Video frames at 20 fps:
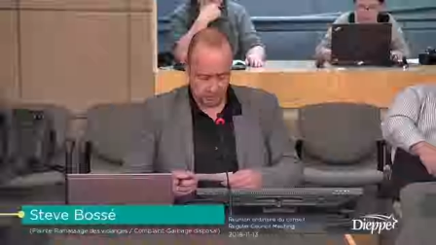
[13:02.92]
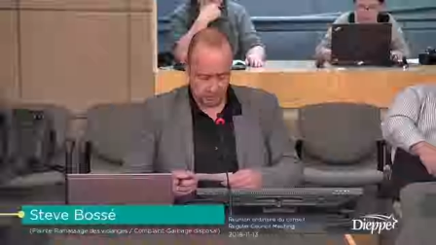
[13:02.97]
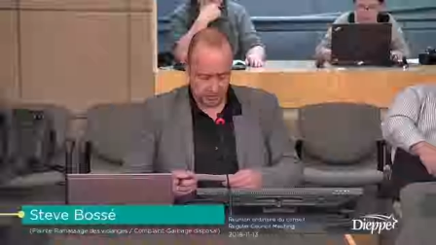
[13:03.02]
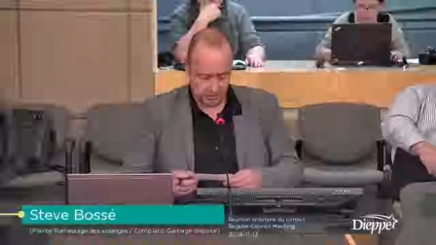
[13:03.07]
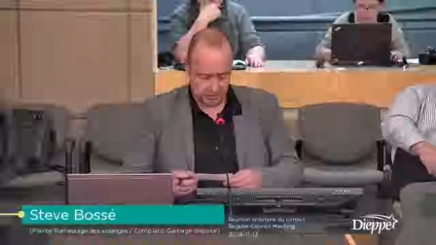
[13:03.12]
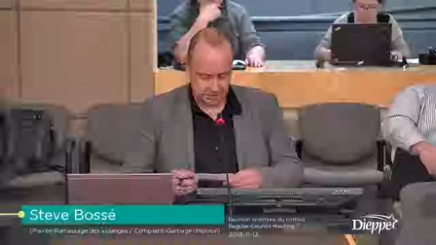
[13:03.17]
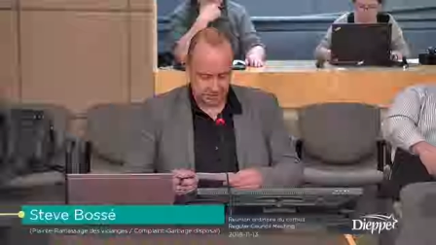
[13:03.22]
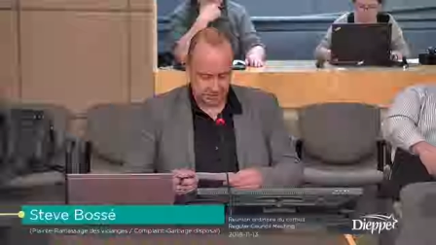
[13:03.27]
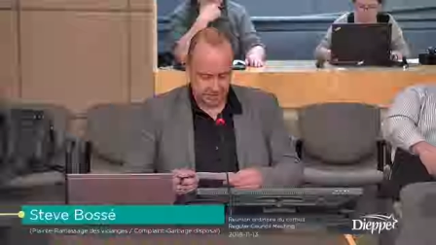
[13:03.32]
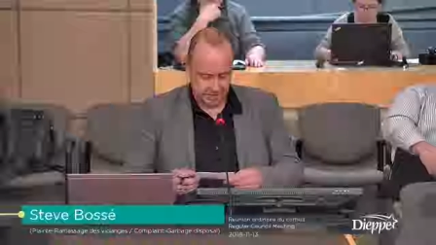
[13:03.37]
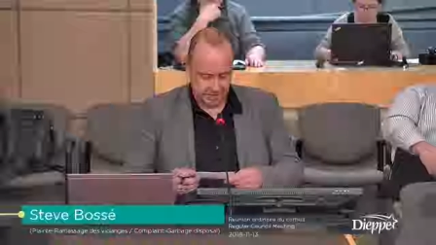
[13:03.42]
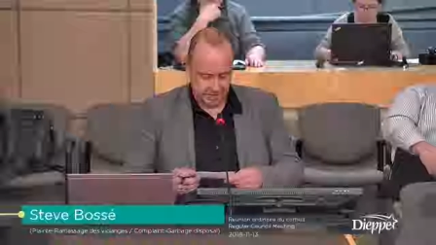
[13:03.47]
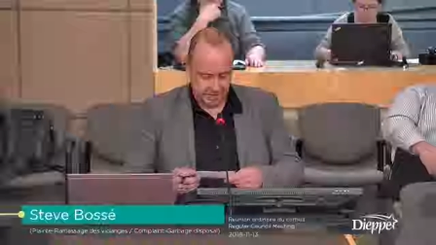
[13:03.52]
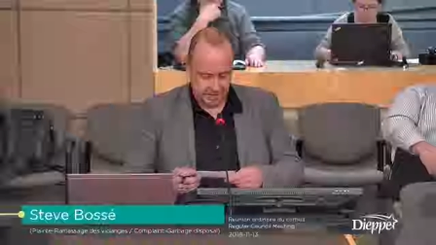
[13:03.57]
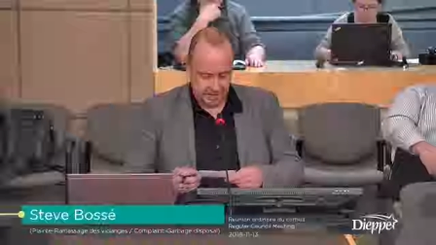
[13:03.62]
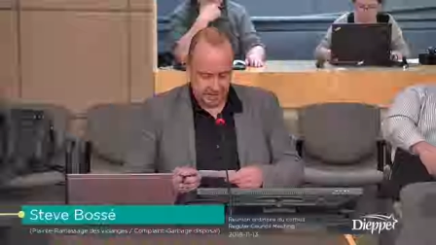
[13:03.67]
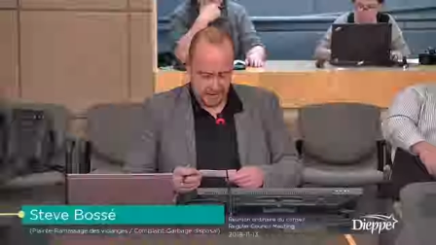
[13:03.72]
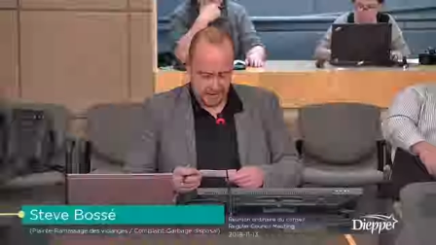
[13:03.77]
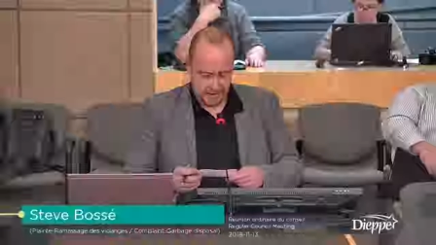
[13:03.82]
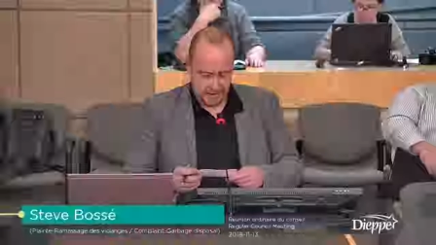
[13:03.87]
I
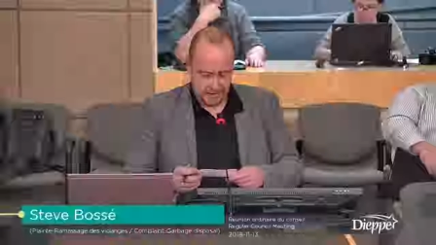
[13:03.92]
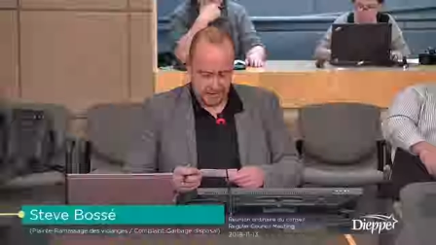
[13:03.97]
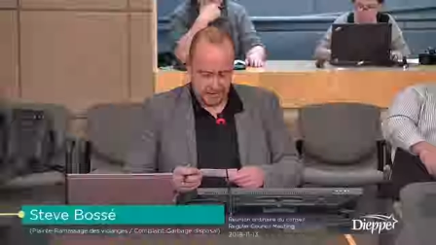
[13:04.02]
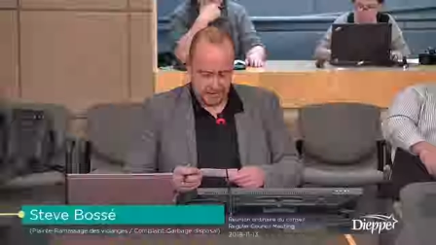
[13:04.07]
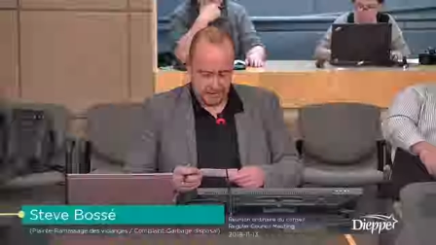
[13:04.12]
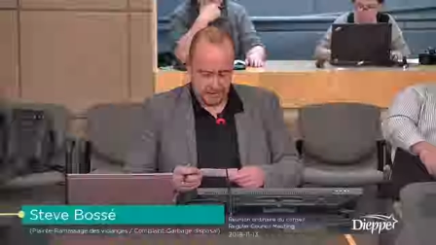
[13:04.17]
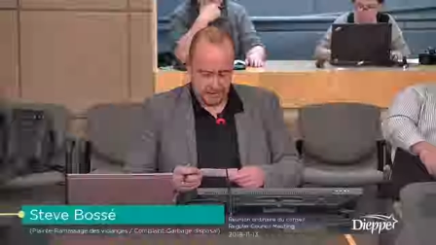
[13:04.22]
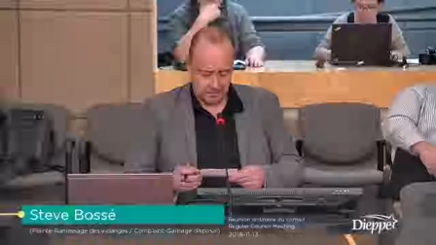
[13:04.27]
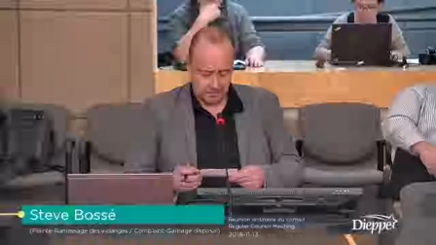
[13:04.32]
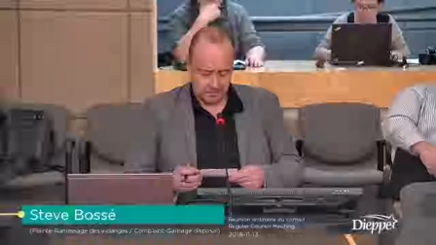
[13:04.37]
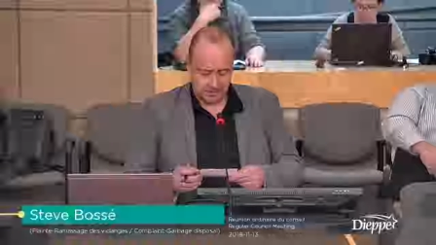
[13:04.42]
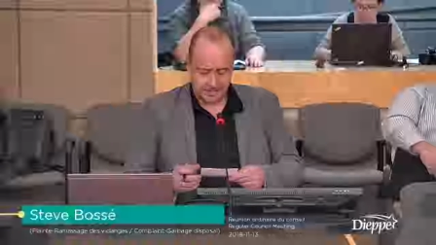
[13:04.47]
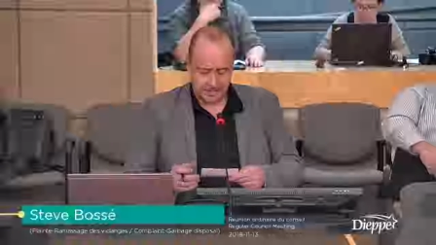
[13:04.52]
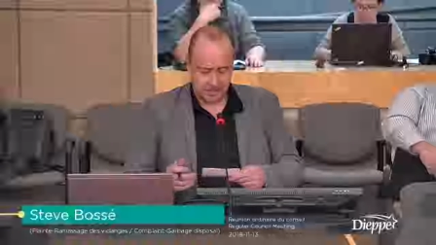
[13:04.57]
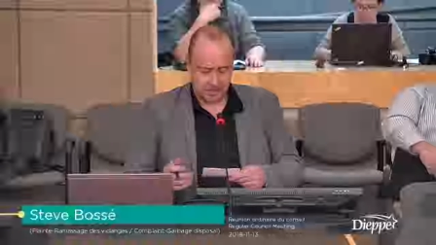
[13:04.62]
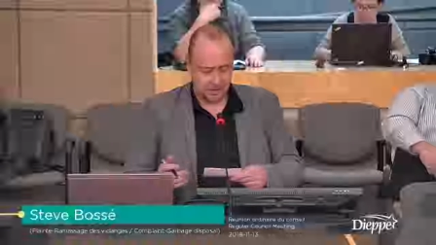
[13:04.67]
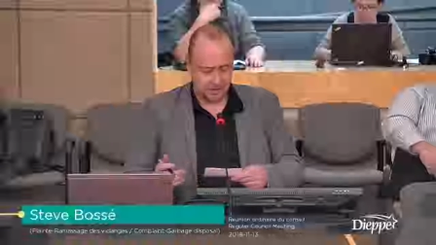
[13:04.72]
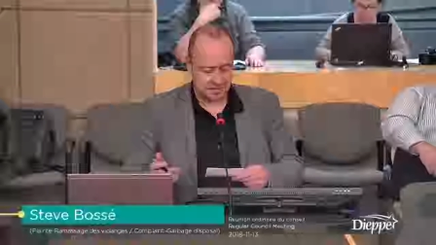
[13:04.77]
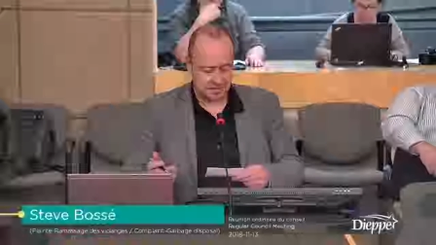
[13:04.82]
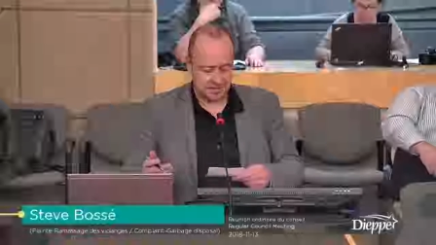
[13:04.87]
don't think I had
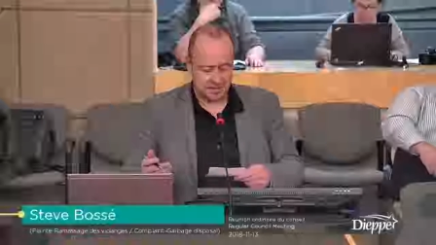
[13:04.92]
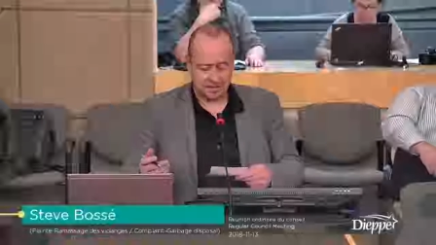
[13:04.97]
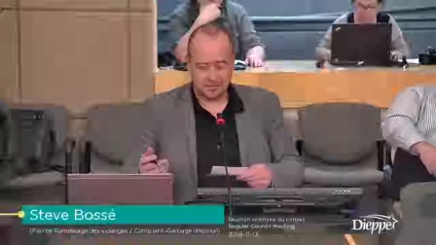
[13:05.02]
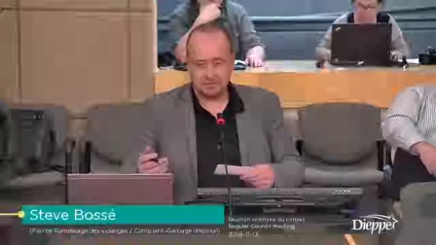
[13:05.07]
anything else.